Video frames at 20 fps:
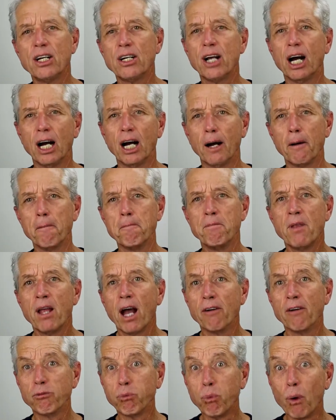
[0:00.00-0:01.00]

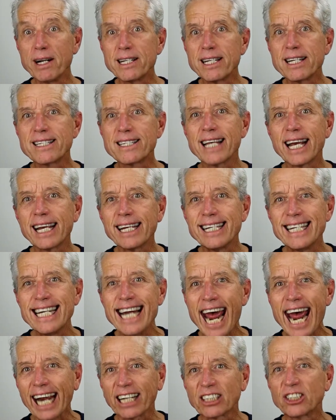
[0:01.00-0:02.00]
of what to say
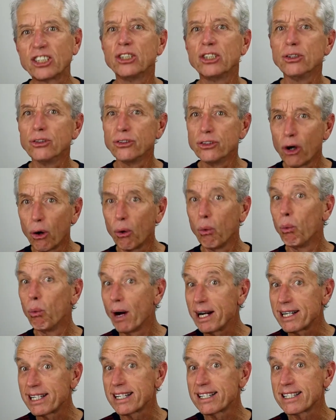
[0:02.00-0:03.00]
next. You'll know
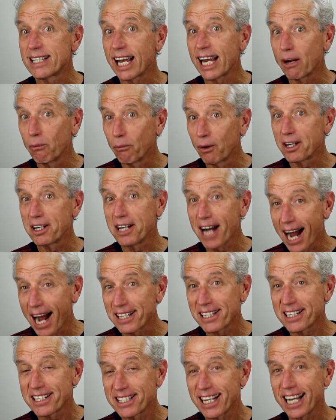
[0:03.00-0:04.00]
what to say and what
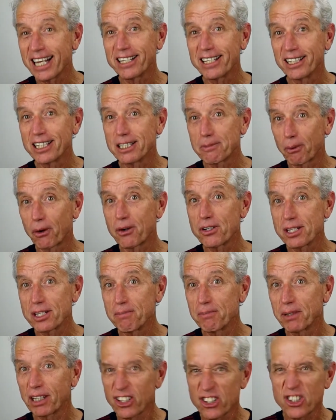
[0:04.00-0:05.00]
not to say to this
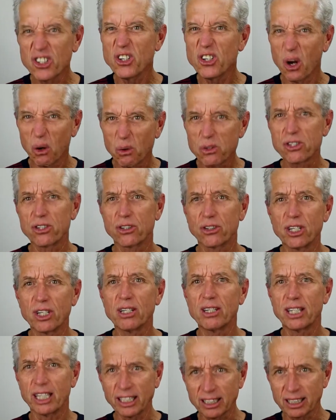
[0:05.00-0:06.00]
person because you know
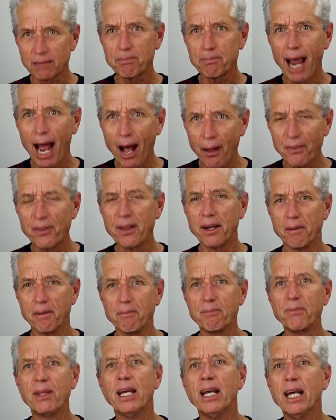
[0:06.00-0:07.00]
certain things about
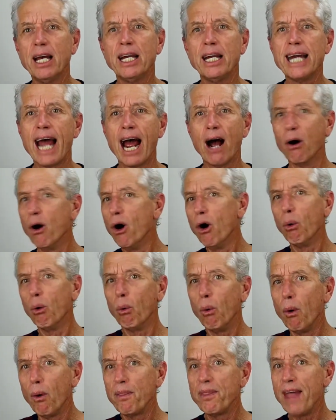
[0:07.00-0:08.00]
them. Now,
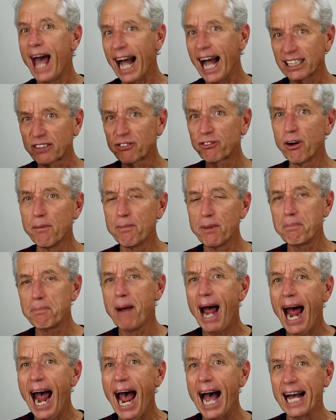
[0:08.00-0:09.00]
that's from the
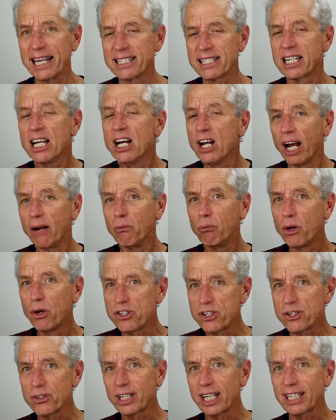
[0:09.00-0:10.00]
past. And
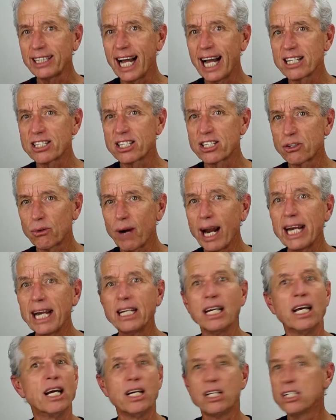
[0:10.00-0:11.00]
once you get that
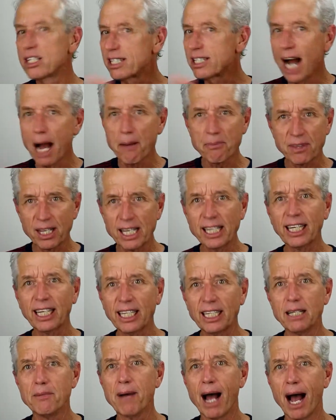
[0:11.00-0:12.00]
straight, stop
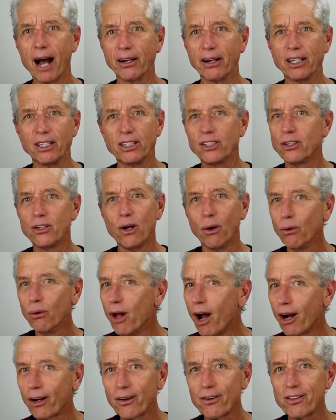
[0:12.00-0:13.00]
thinking about it. You no
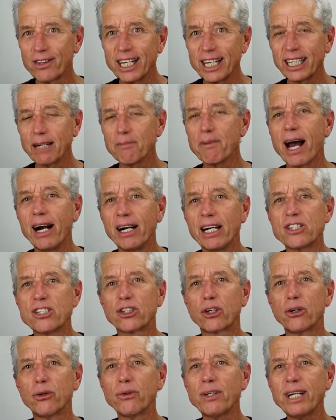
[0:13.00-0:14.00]
longer think about it.
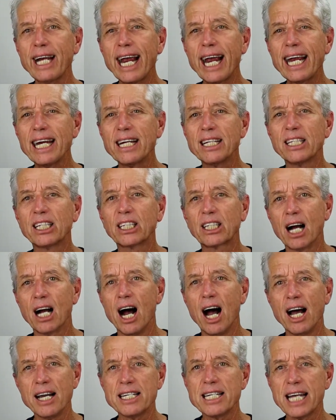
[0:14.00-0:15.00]
It's created the
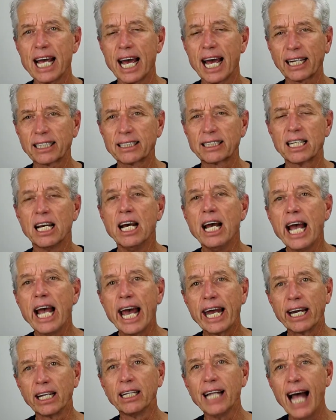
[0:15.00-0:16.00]
context
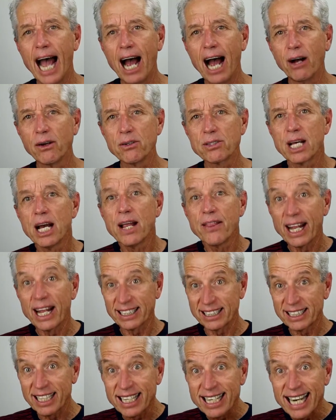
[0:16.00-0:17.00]
and
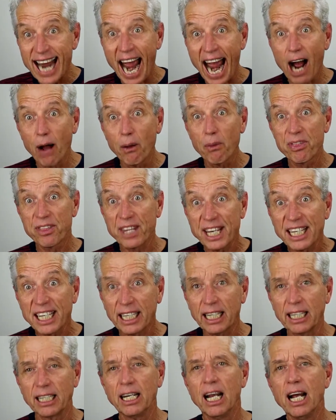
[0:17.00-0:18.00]
that's the now
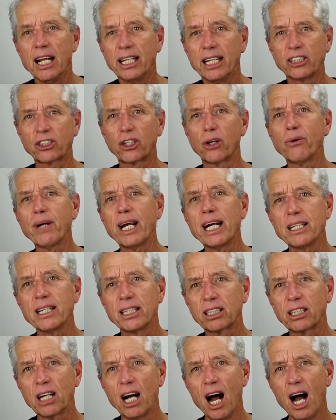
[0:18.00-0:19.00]
thinking that's
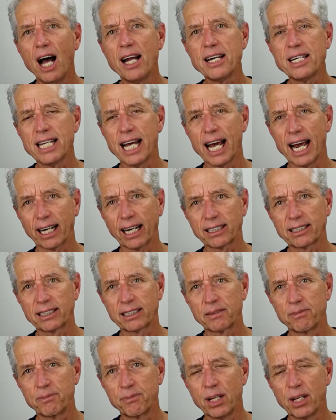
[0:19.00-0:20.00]
created the
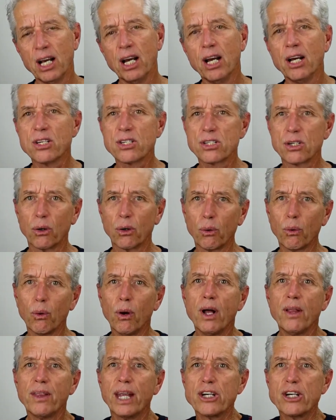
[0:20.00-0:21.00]
context
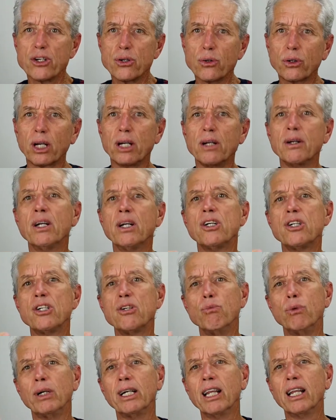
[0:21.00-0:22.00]
so that you can
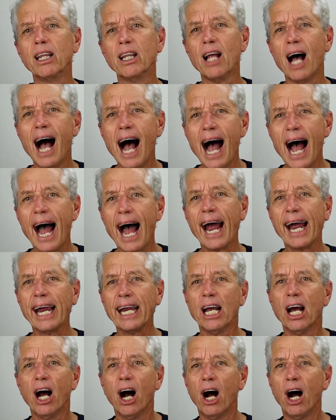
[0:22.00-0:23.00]

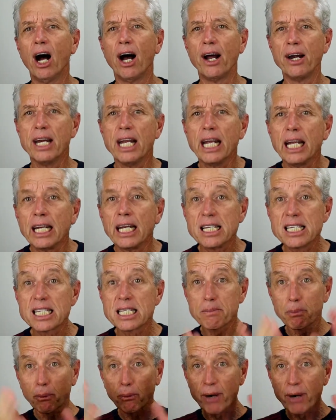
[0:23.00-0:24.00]
rely on
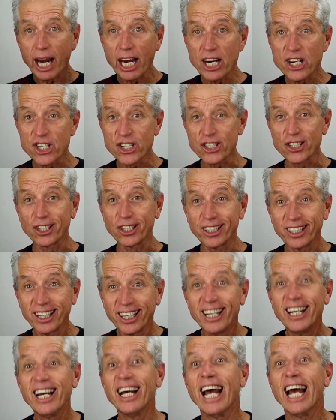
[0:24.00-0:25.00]

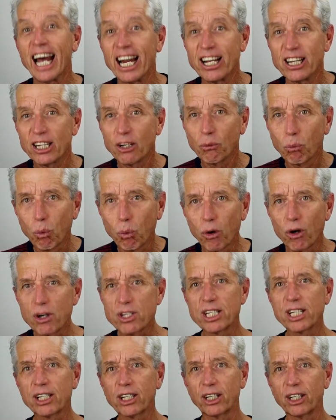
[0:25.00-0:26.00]
inspiration and the
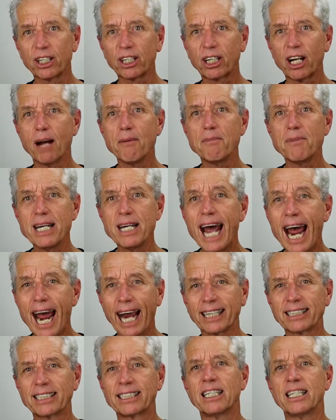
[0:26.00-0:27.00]
words that are going to come
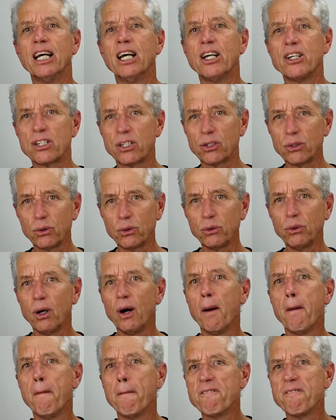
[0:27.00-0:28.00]
next
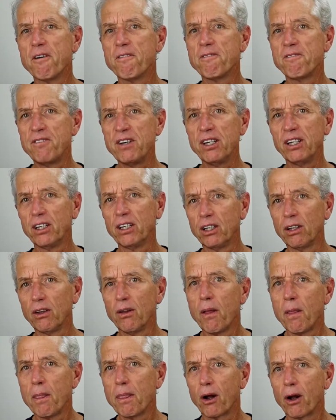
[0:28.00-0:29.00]
to
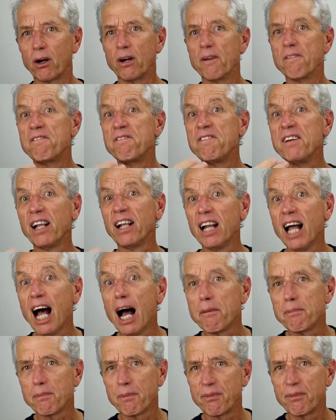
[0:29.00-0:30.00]
fulfill or to fill
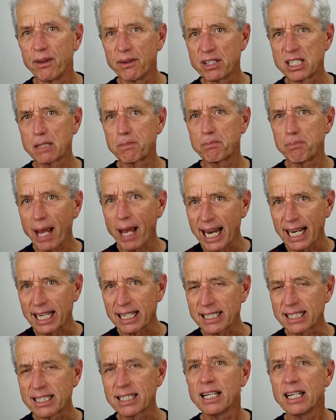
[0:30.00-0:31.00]
up the
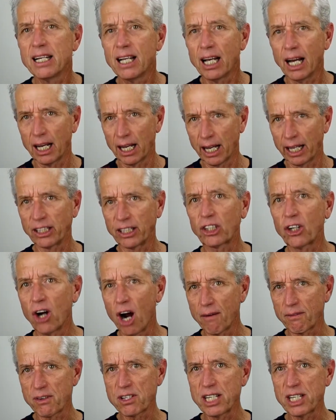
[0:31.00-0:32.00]
space in the
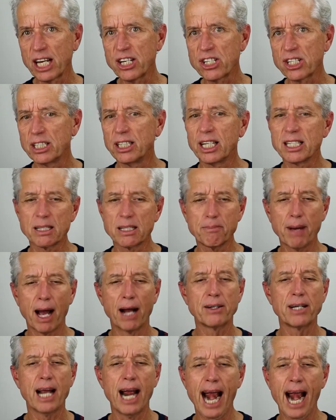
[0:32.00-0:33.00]
conversation that's
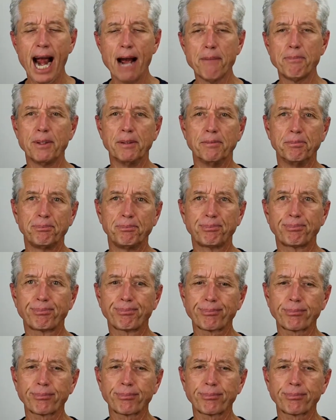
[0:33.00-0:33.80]
about to happen.